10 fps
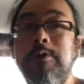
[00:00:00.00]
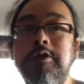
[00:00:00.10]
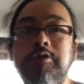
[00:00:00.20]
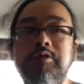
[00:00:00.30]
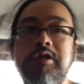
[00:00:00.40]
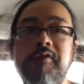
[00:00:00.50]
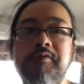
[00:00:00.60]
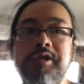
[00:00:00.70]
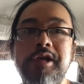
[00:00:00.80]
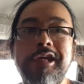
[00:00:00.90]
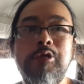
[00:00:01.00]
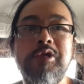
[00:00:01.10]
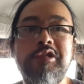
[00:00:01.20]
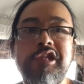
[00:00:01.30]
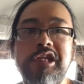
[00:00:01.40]
this is definitely a
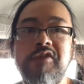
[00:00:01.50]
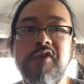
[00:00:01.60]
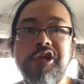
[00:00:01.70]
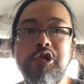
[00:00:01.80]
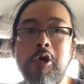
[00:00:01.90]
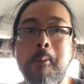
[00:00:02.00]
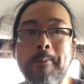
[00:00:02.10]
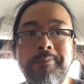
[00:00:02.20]
cuisine adventure.